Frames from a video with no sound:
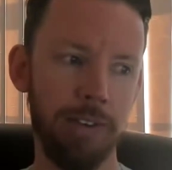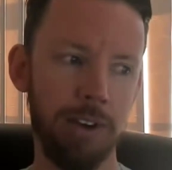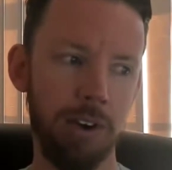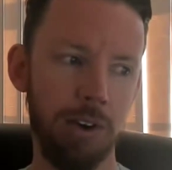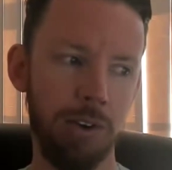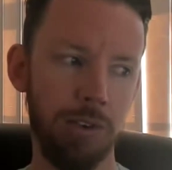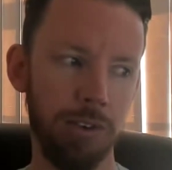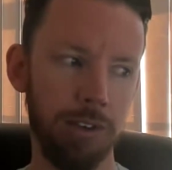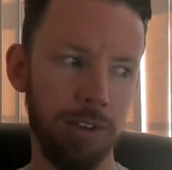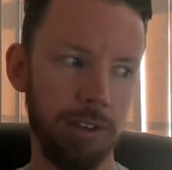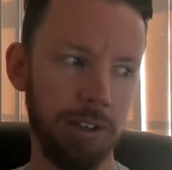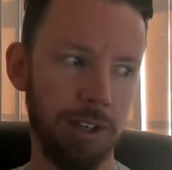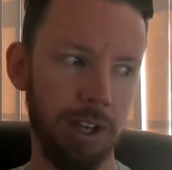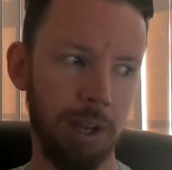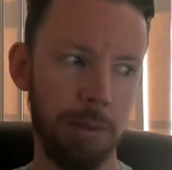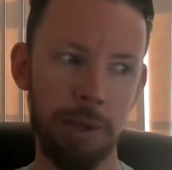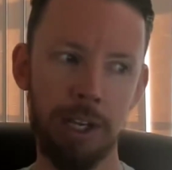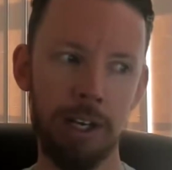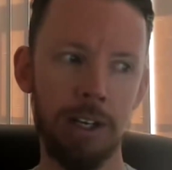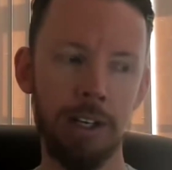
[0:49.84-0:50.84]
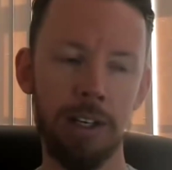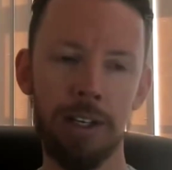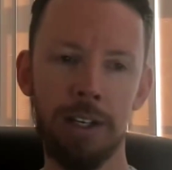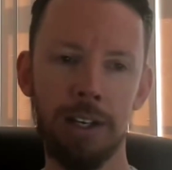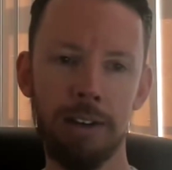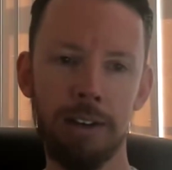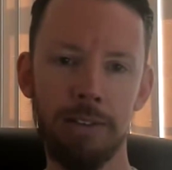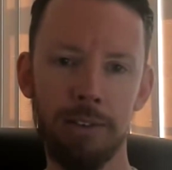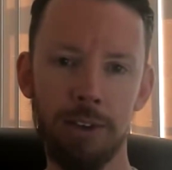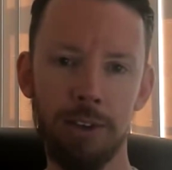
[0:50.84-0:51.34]
of a cult. I mean,
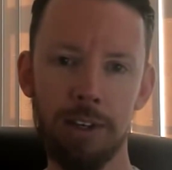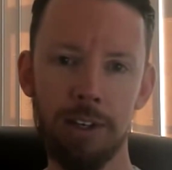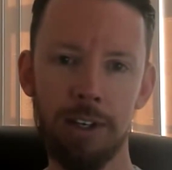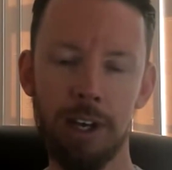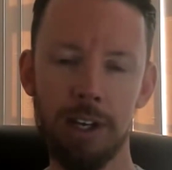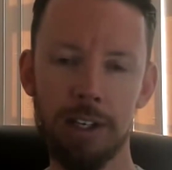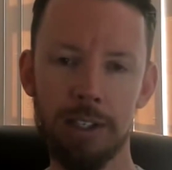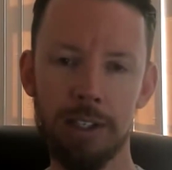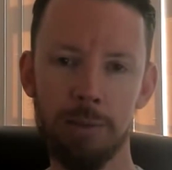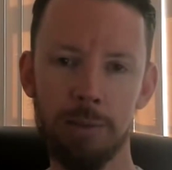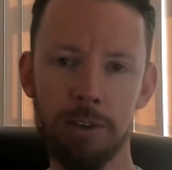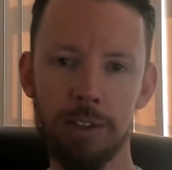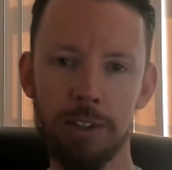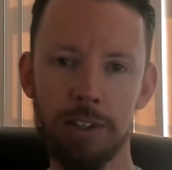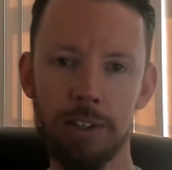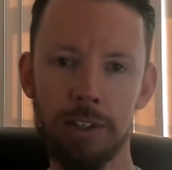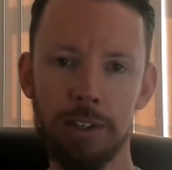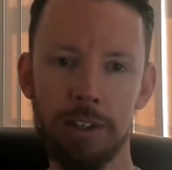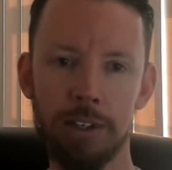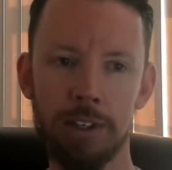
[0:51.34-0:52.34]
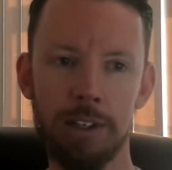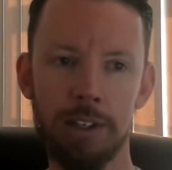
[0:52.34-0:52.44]
of good customers.